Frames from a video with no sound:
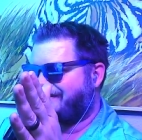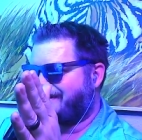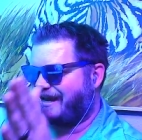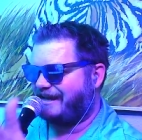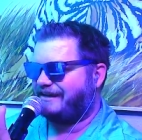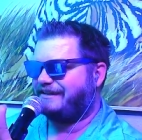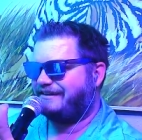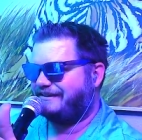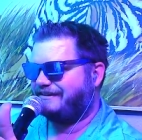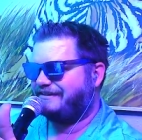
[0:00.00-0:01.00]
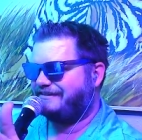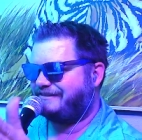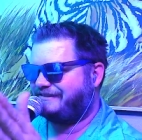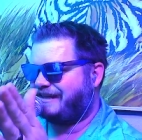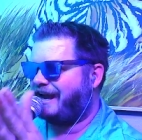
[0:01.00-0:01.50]
Ted.
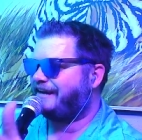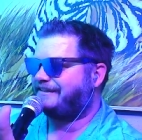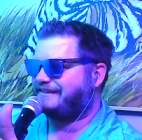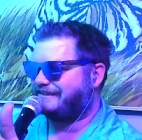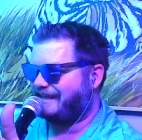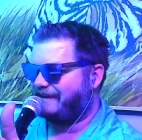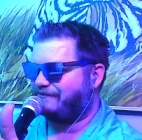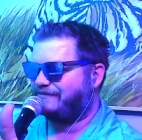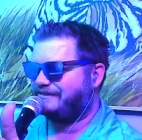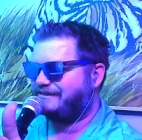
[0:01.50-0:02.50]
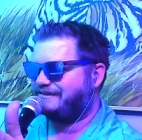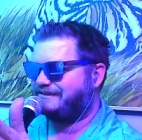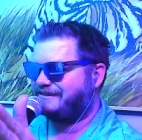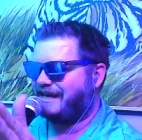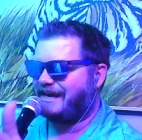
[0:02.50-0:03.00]
Ted is his name.
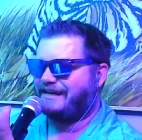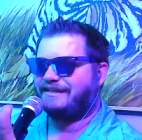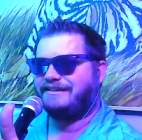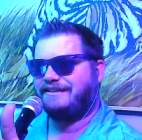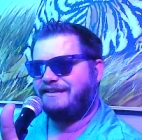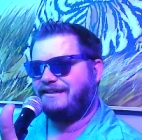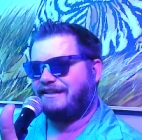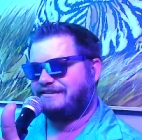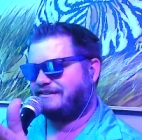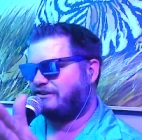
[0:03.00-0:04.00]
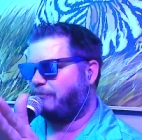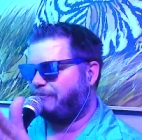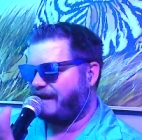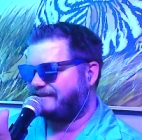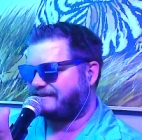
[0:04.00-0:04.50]
Ted. It's so
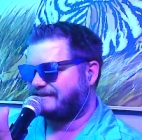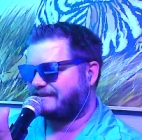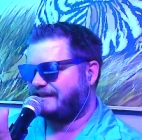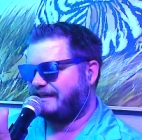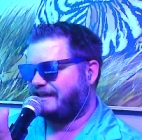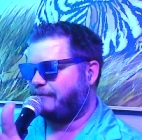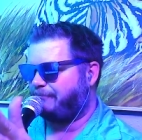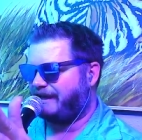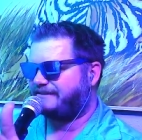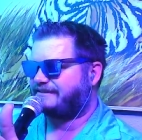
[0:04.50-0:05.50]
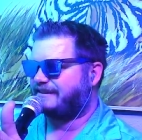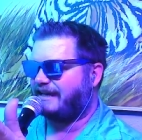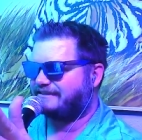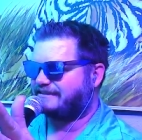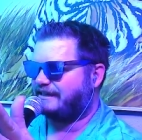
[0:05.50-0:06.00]
basic. And in a basic
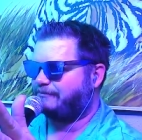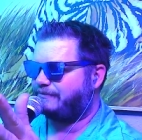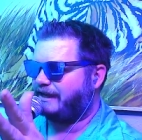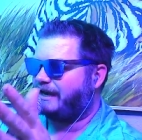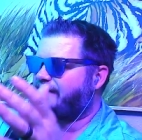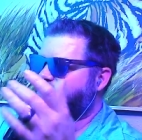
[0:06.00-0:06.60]
last name. Yeah.